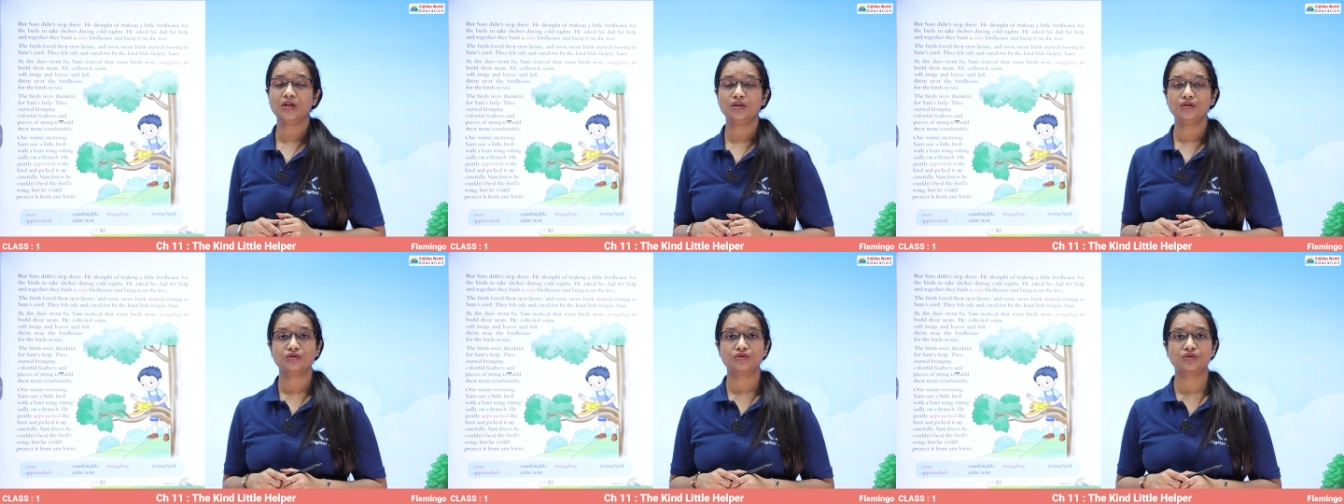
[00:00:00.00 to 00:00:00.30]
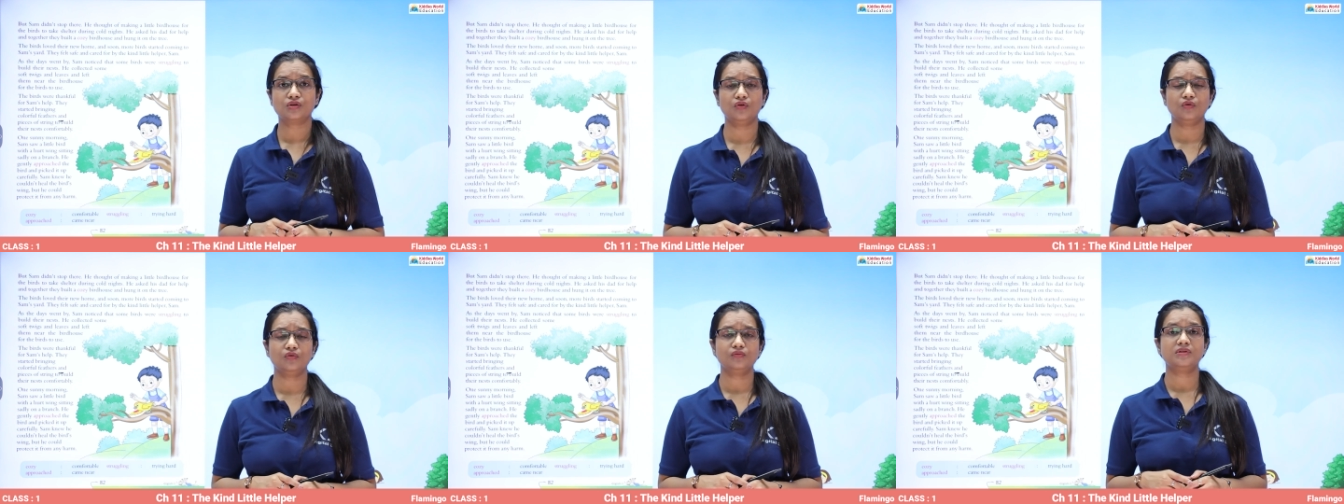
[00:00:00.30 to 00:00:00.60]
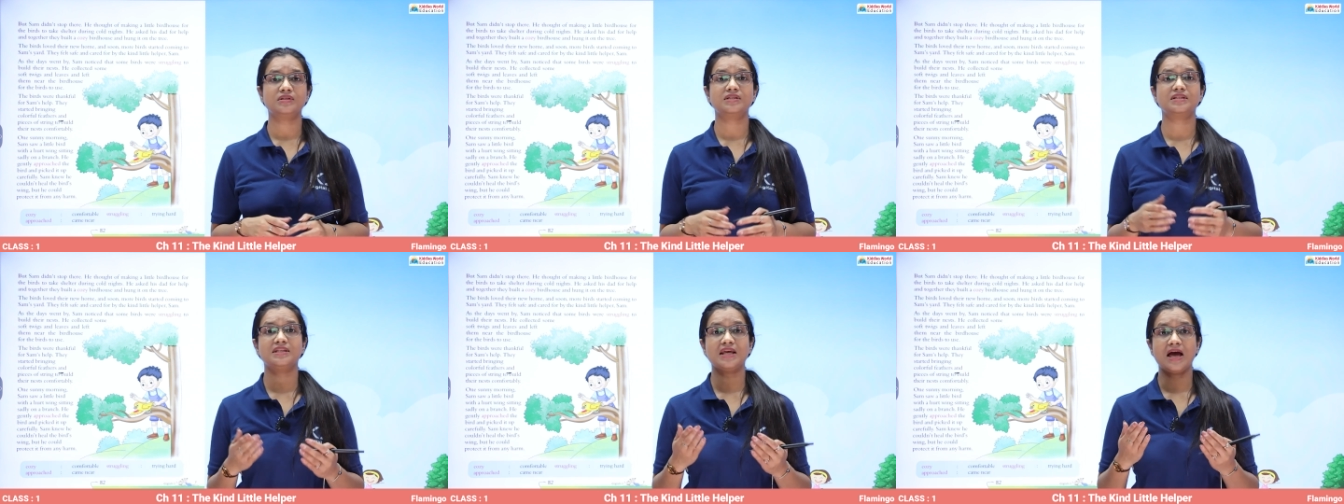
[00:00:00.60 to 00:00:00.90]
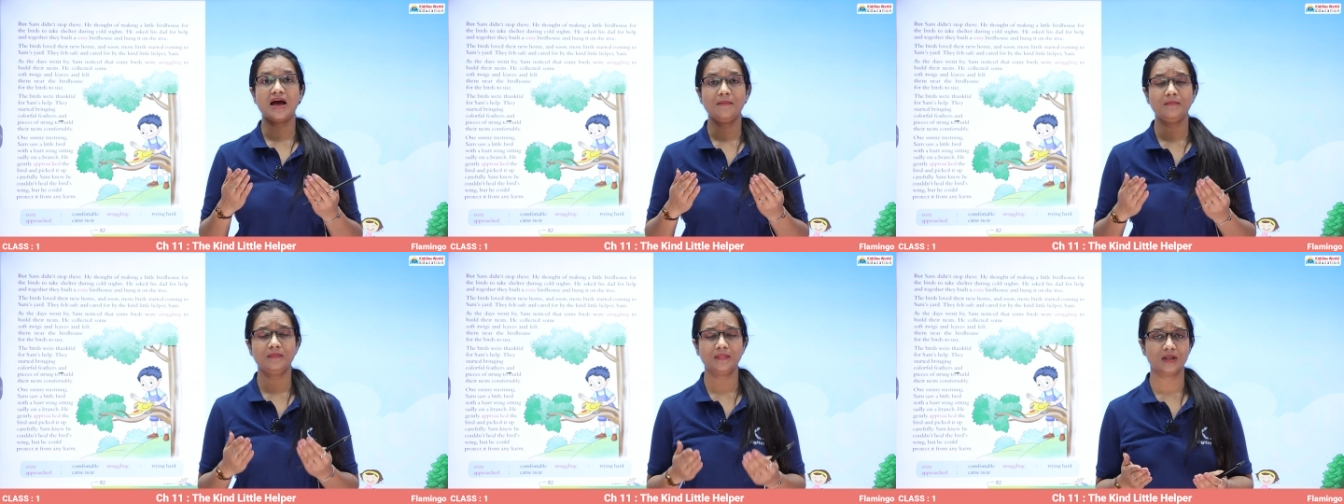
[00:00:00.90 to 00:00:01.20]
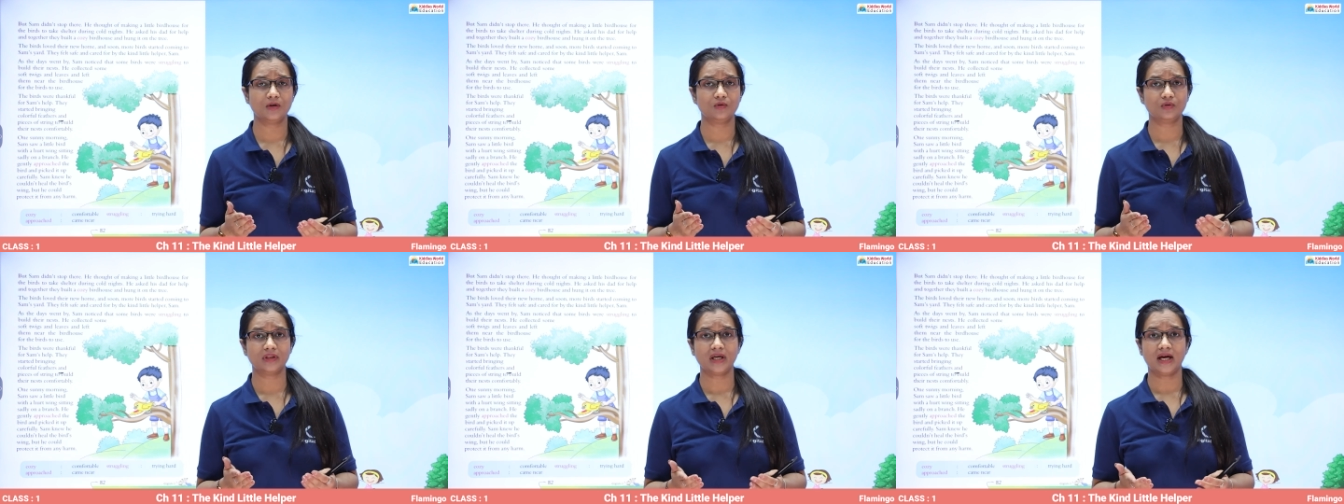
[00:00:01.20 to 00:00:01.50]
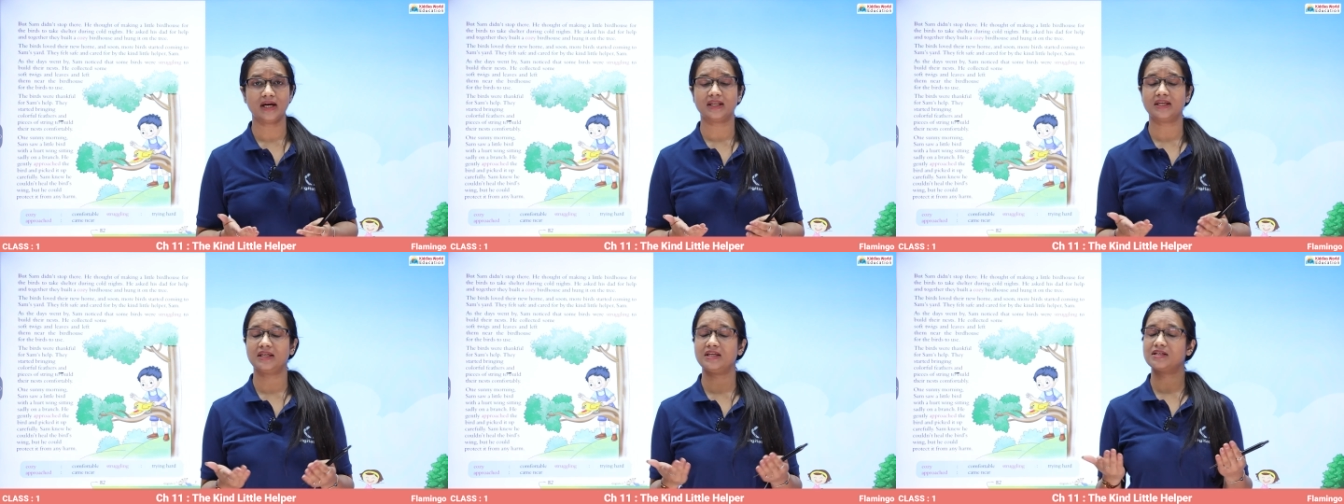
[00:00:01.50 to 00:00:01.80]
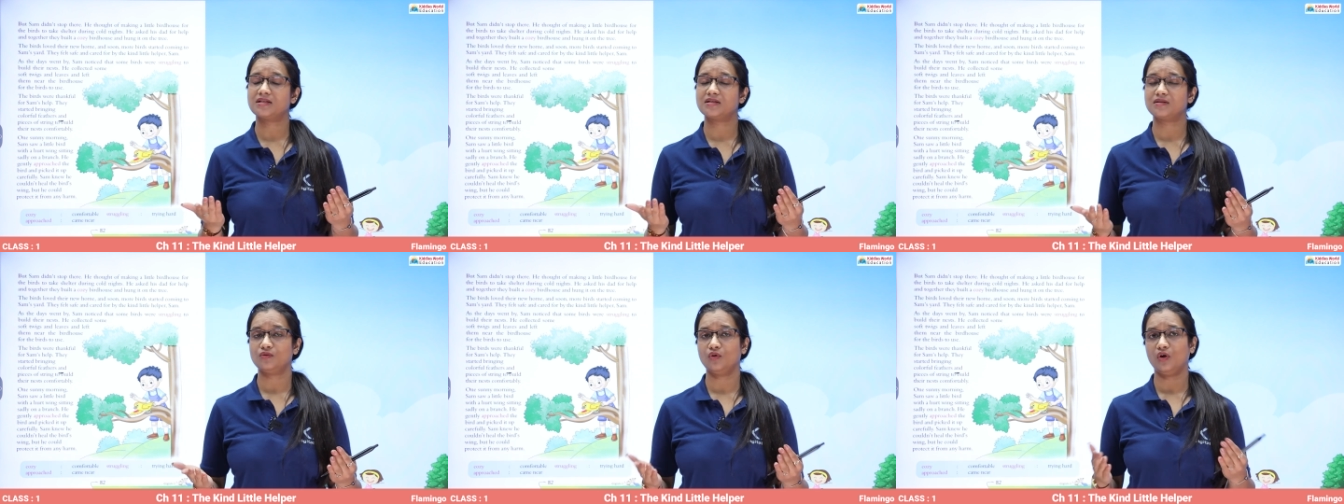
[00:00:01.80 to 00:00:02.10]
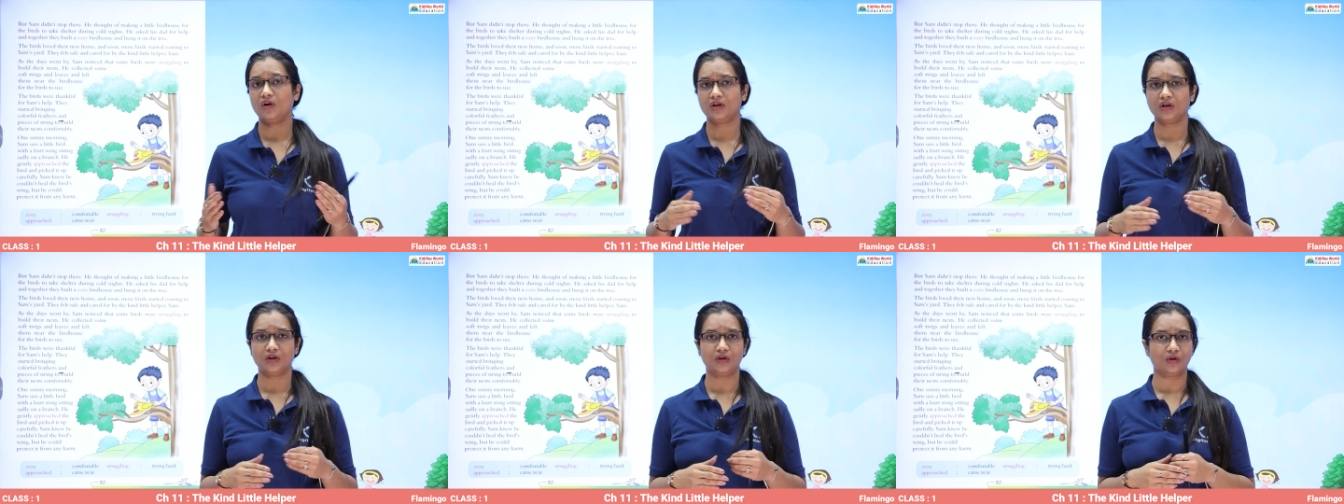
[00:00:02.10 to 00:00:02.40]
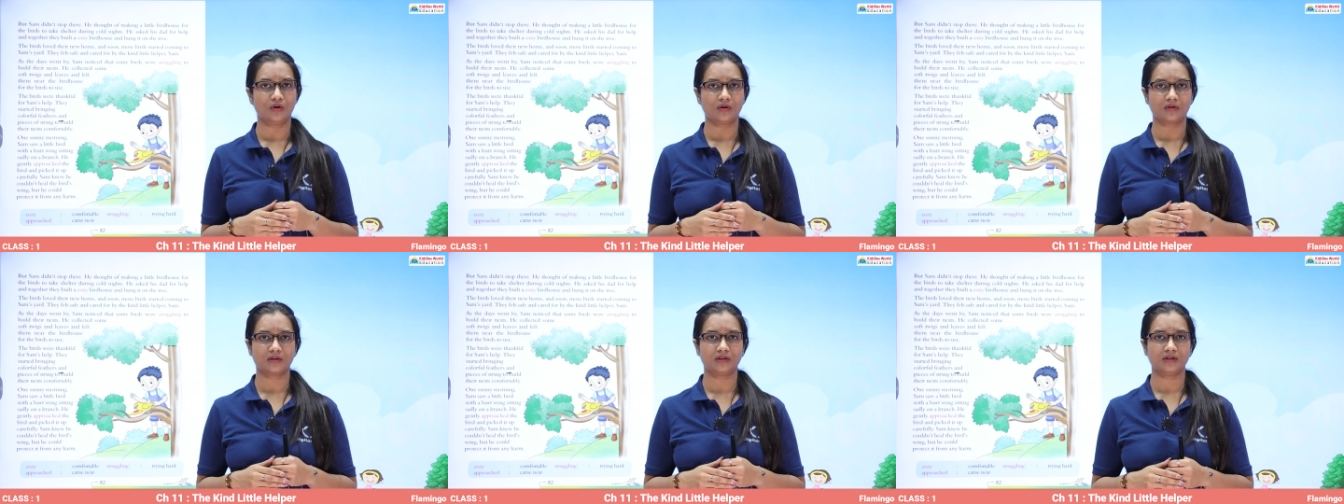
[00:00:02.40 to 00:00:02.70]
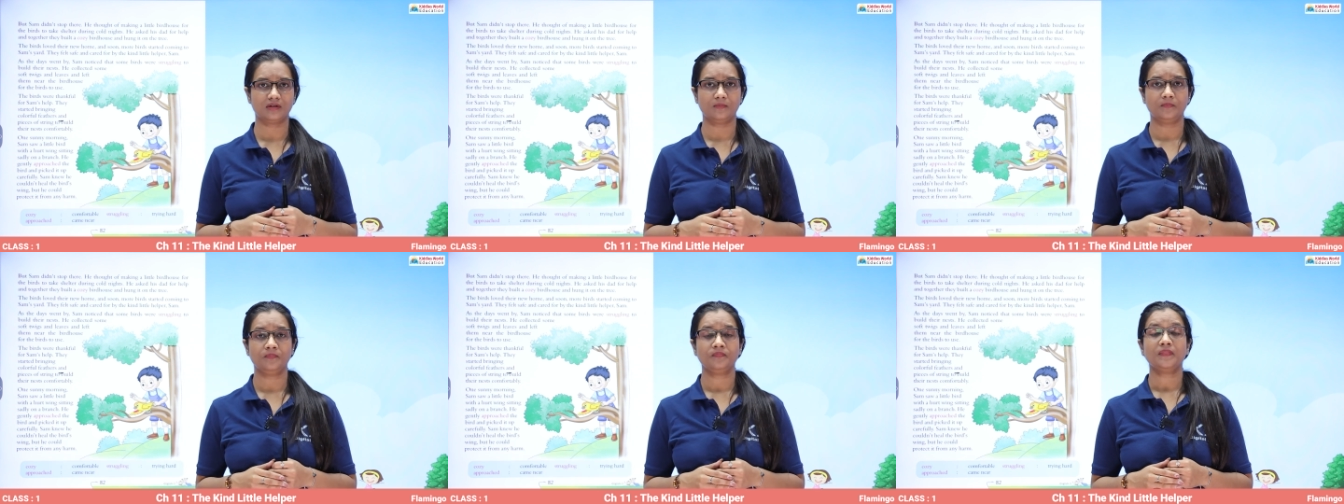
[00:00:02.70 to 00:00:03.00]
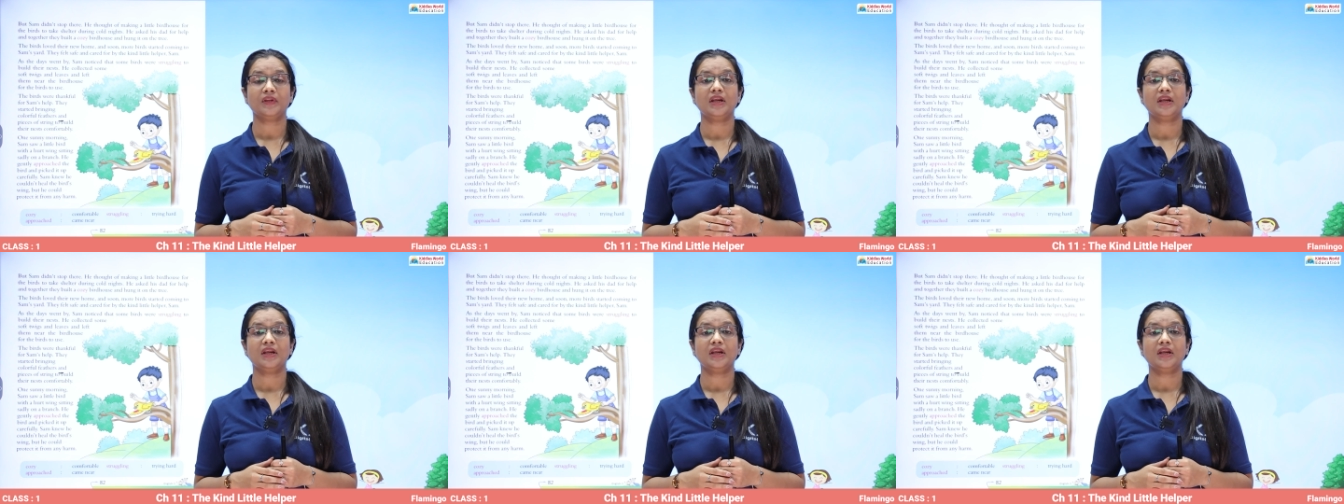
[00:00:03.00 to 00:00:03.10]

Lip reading: So Sam knew that he is not a doctor